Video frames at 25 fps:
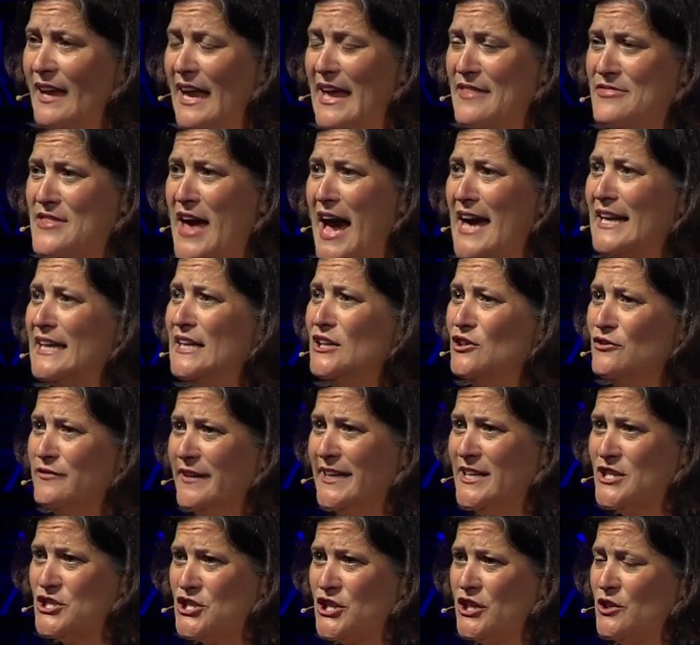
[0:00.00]
And that
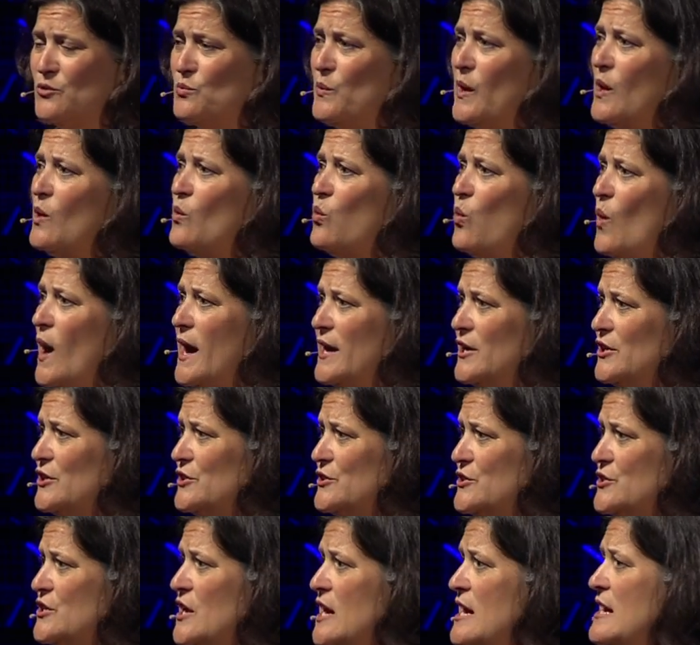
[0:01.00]
innovation
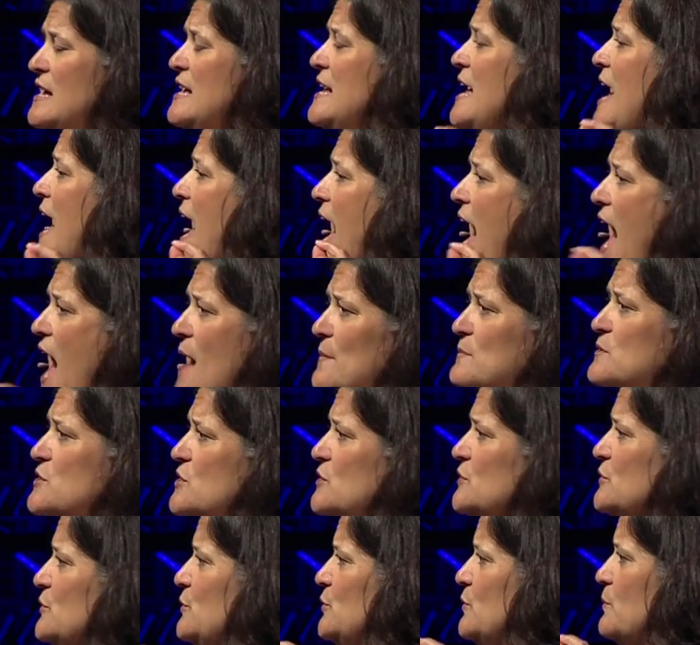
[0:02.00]
requires
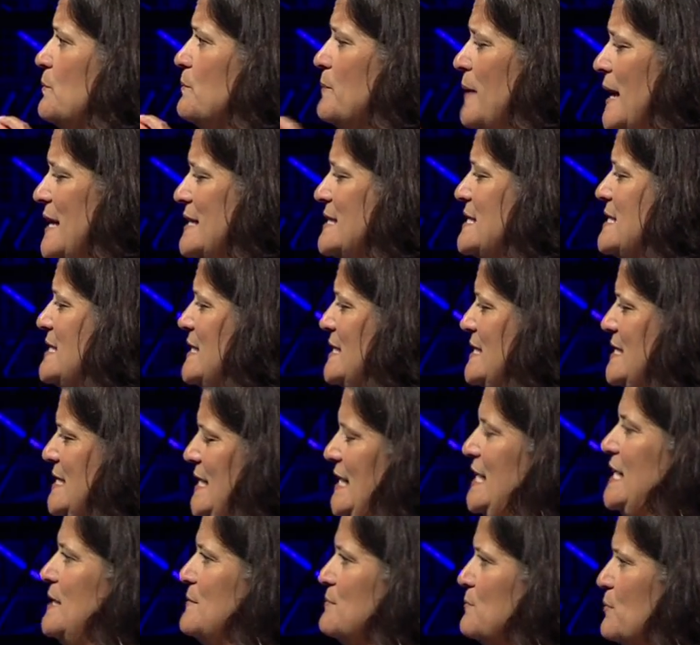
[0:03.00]
absolute best
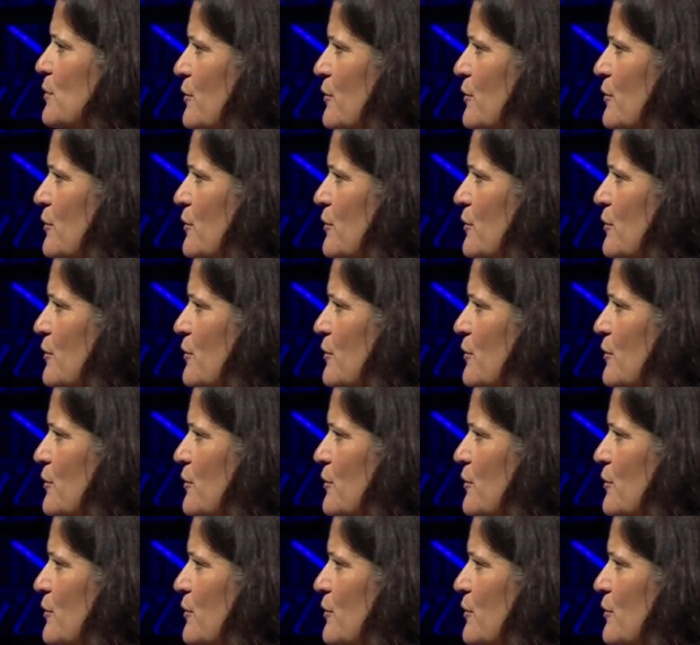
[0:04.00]
team